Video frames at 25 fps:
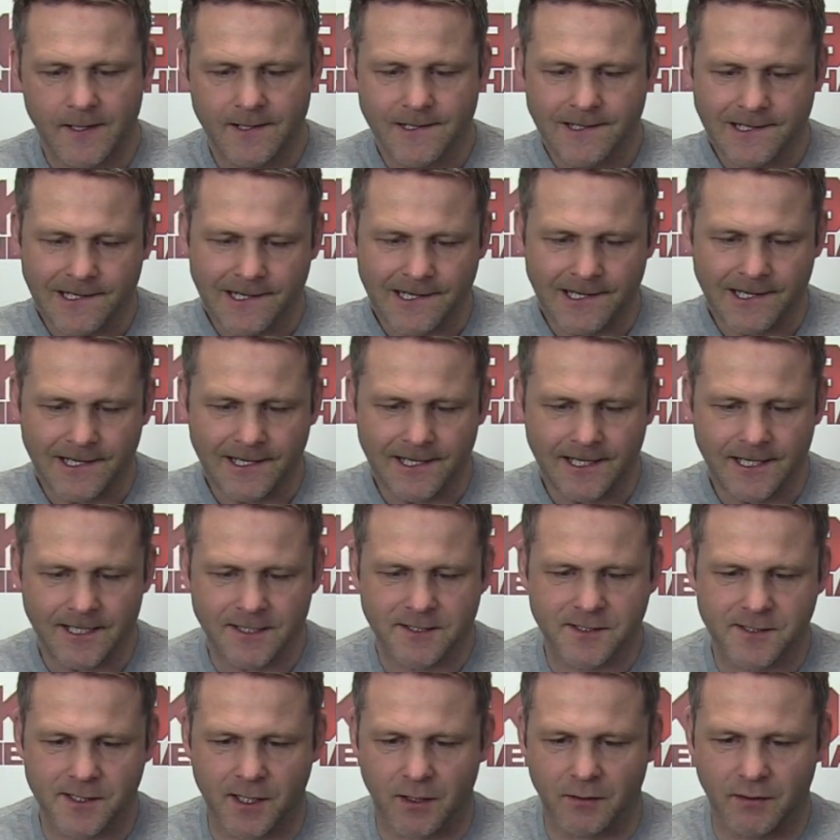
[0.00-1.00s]

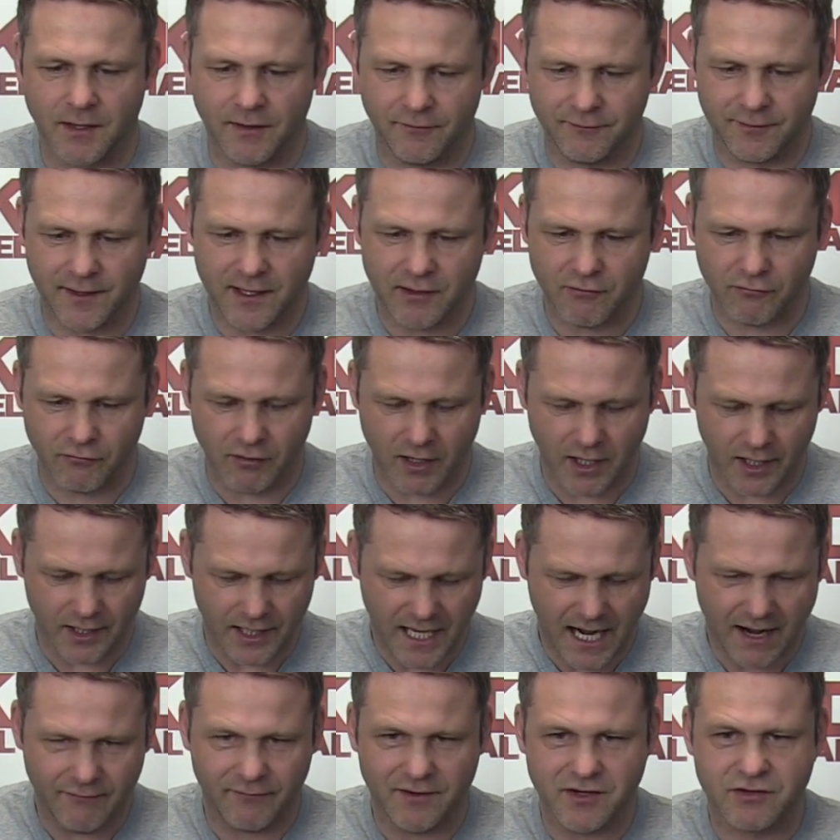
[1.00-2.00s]
So if they run,
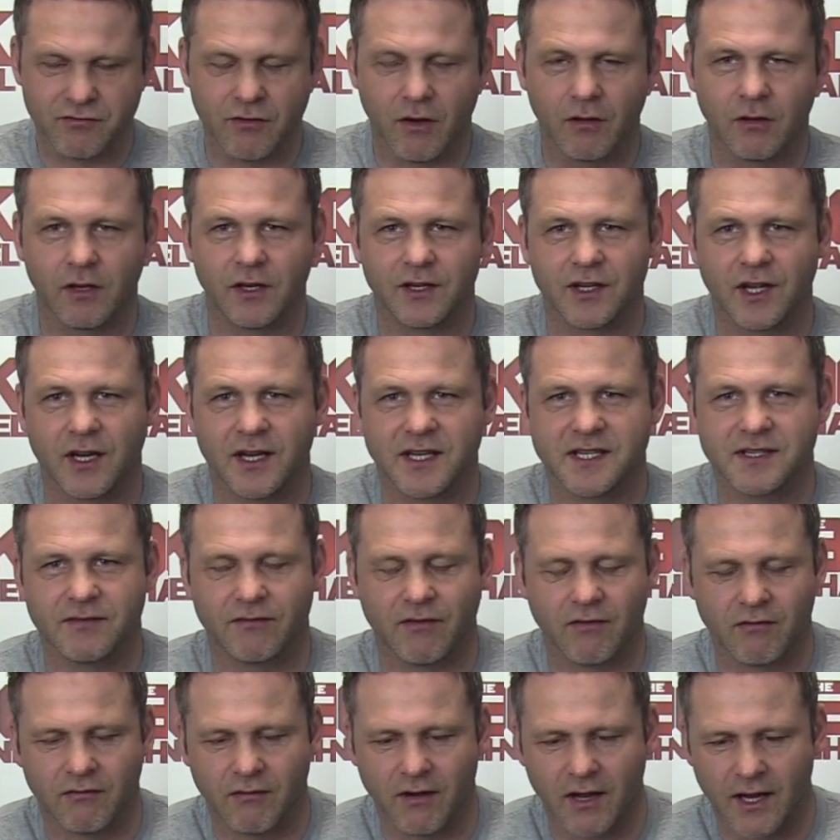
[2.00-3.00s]
average roll on a dice of
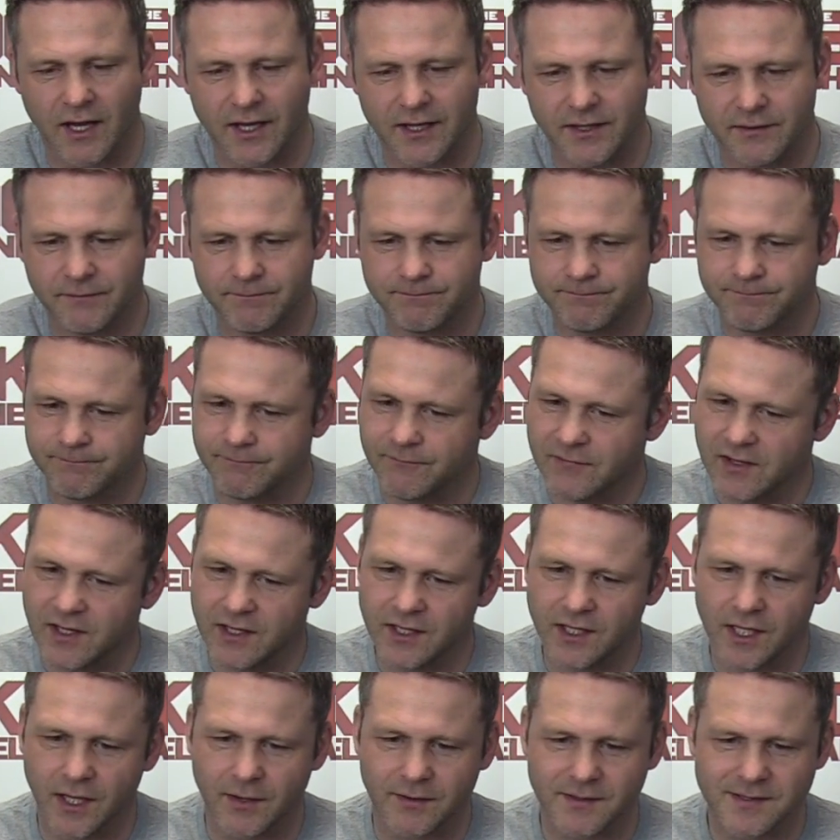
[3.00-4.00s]
a run,
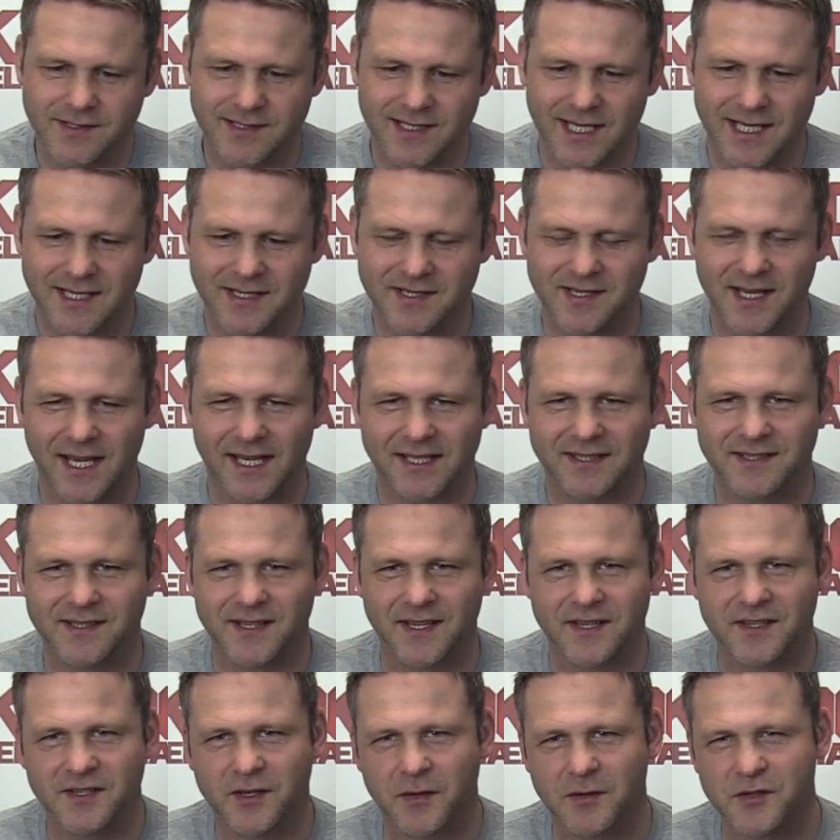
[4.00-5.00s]
it's D6, isn't
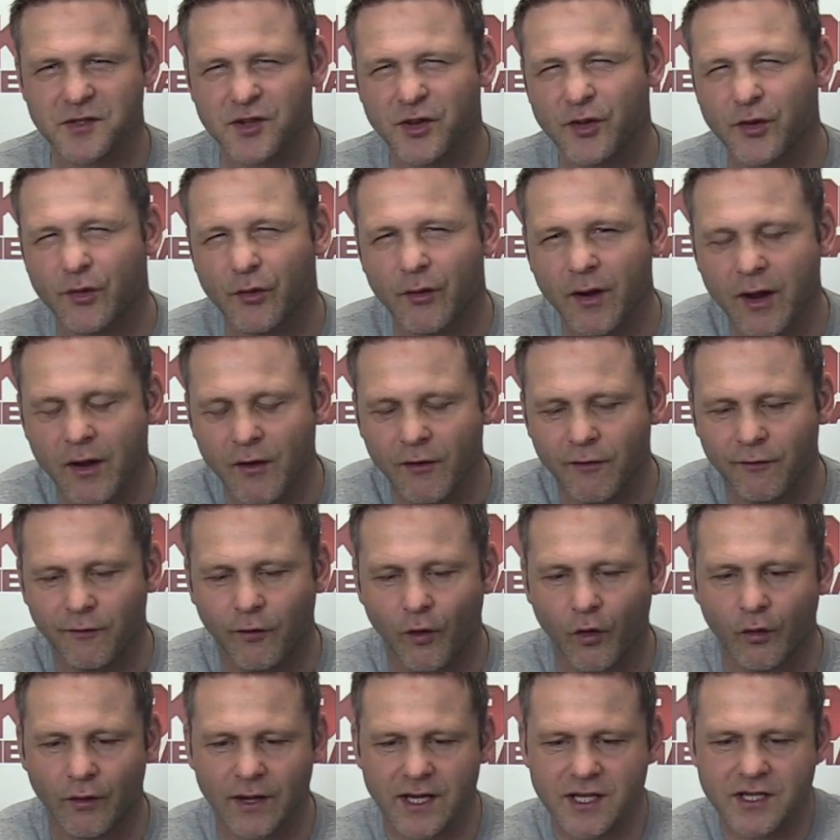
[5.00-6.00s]
it? So it's 3 or
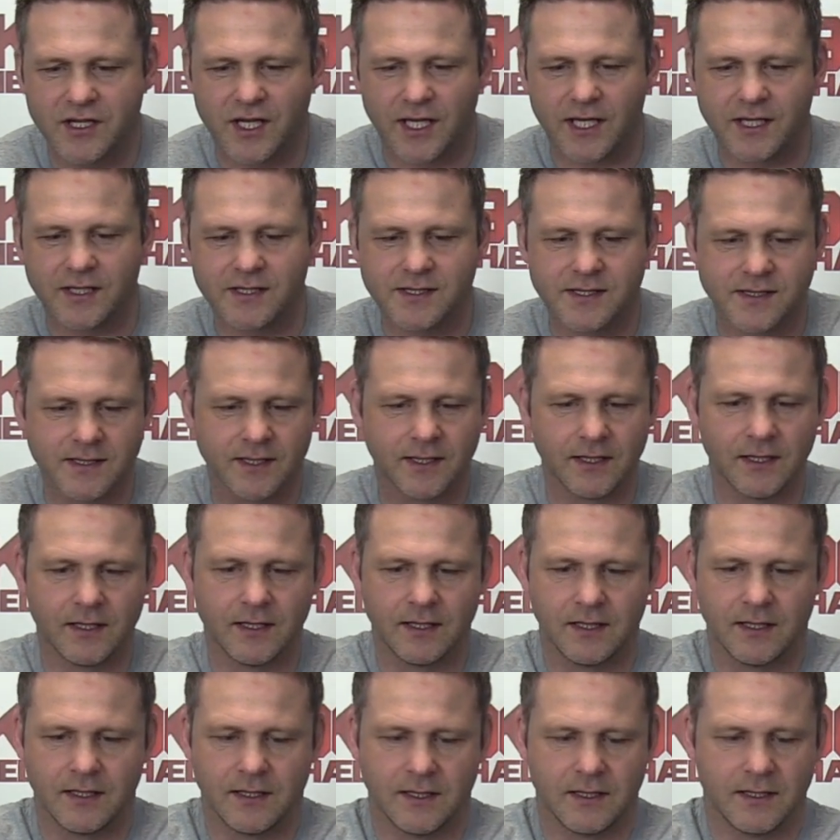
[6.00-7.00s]
4 inches.
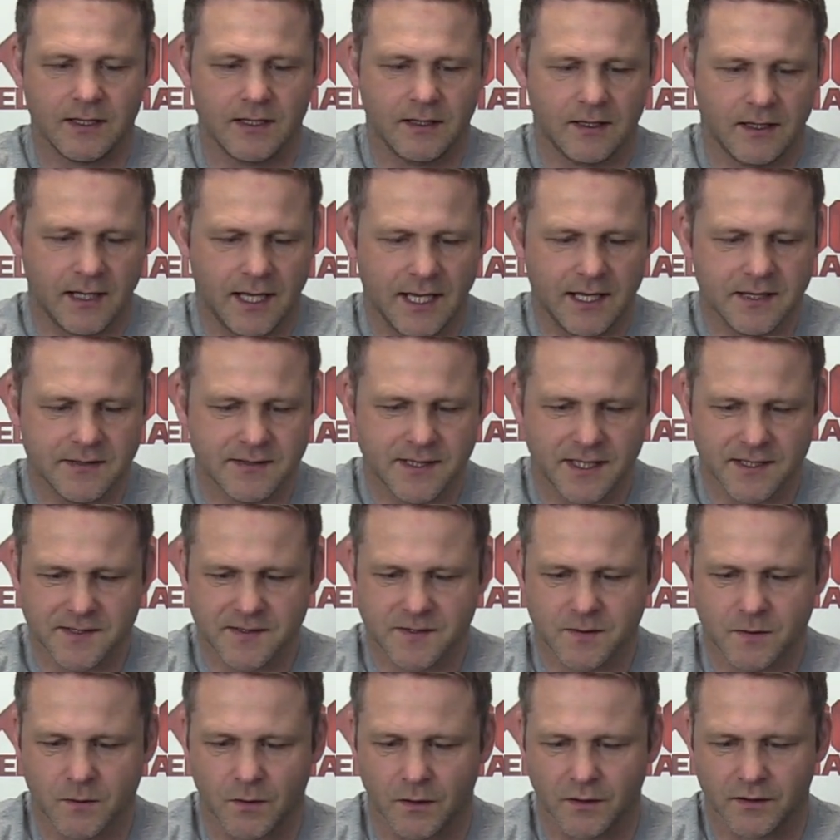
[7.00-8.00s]
Is that
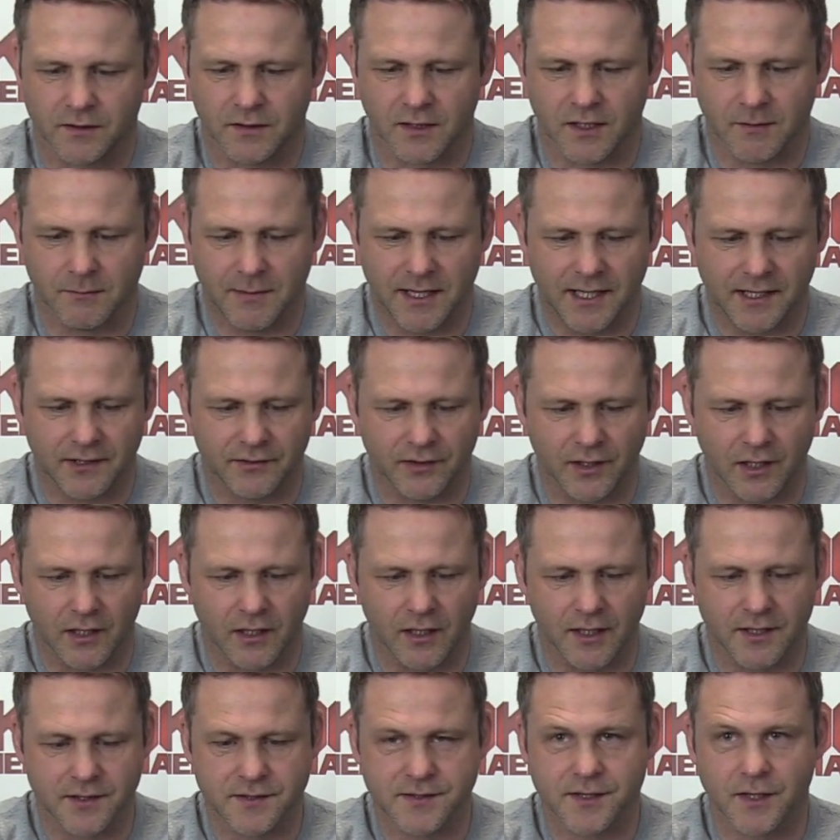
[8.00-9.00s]
squad going to make the
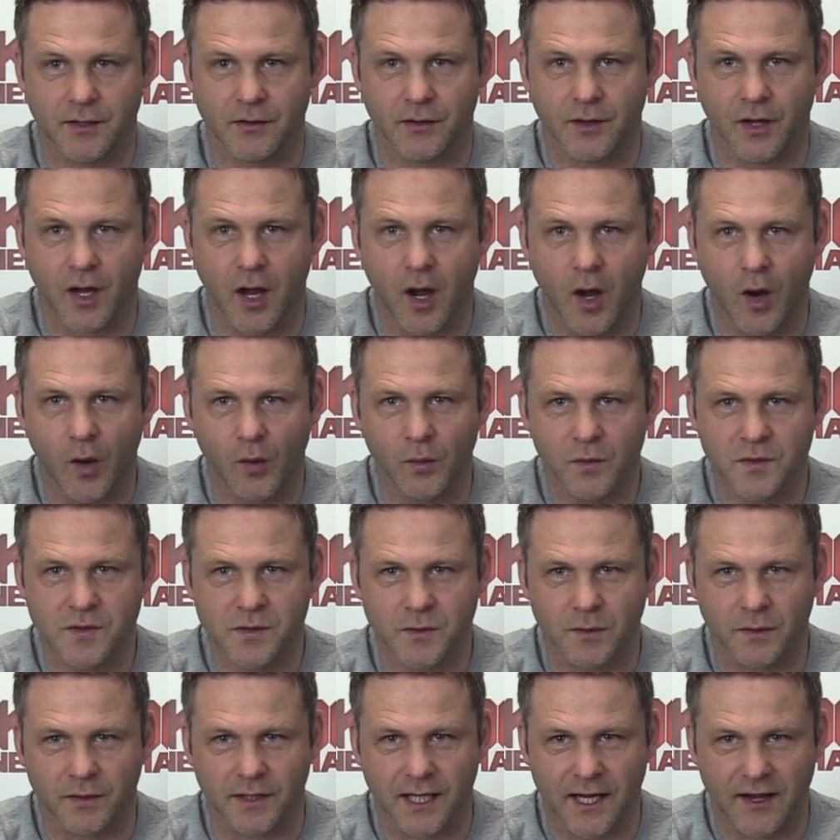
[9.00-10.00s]
line? So the whole
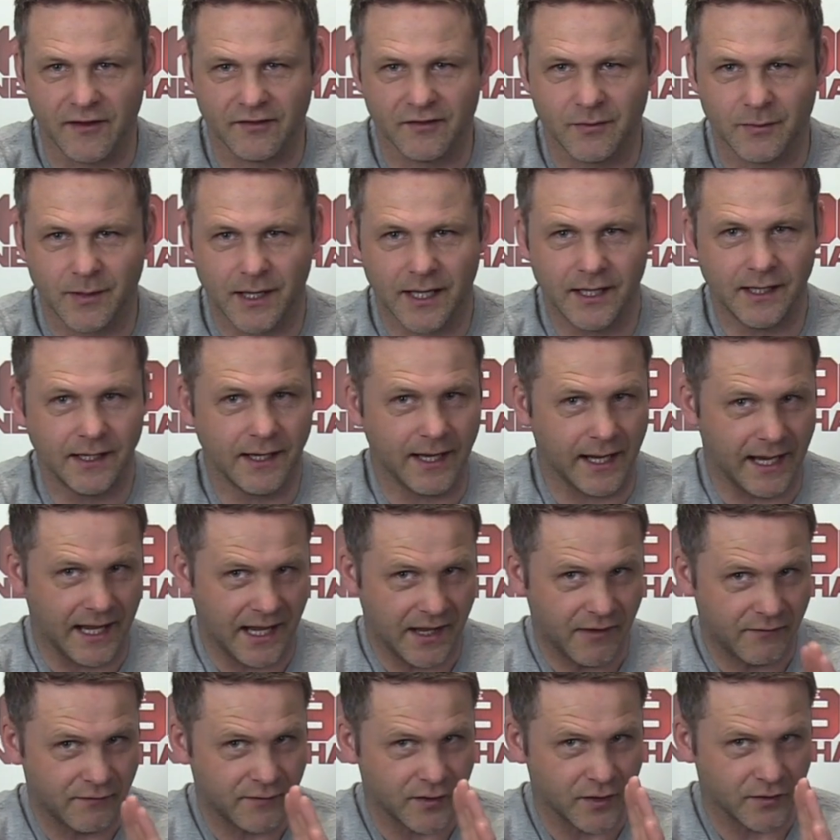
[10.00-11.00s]
squad have to be in
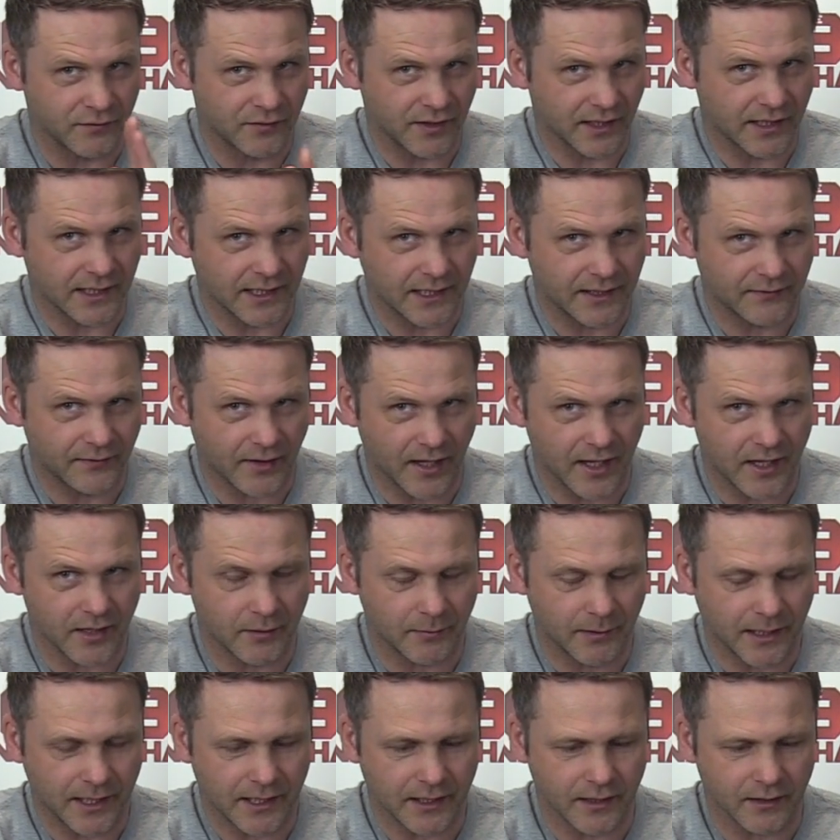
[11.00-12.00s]
if you've declared that at the
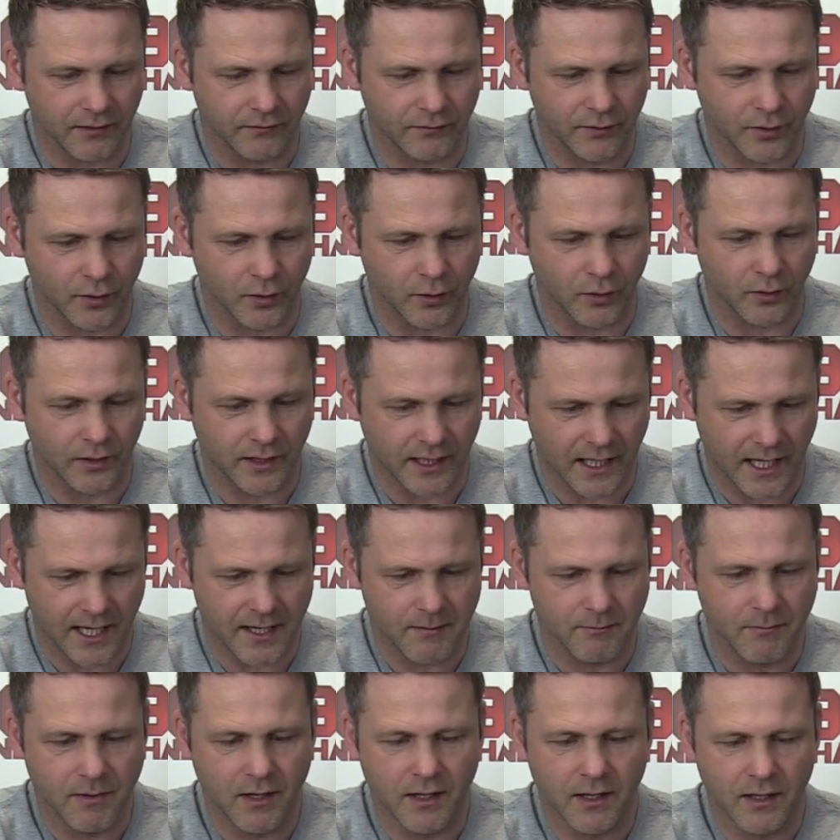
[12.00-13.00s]
beginning of your
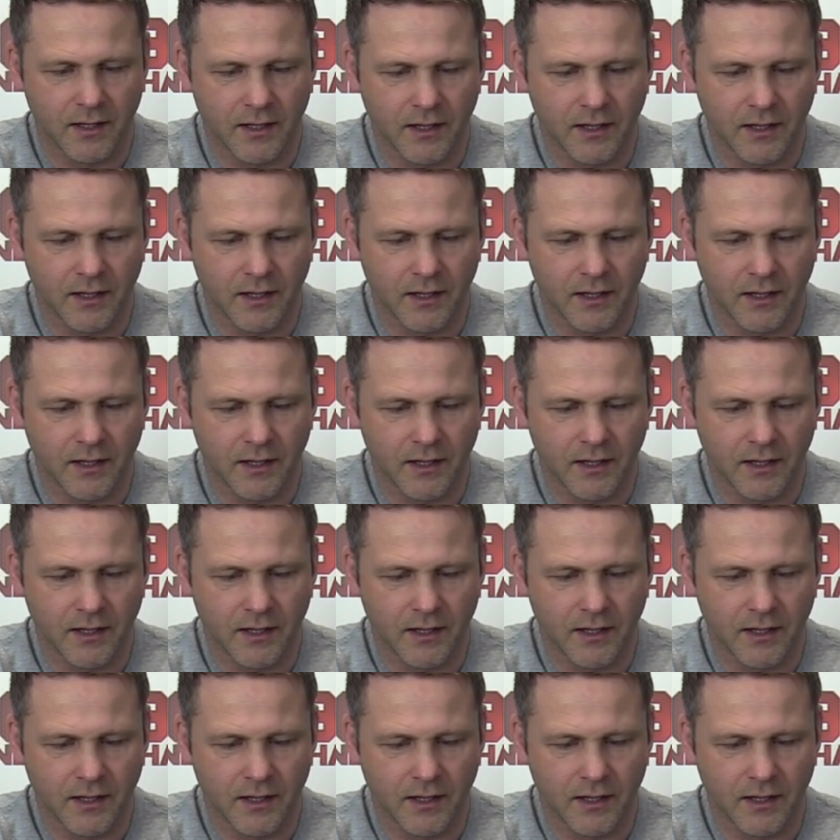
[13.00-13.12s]
game.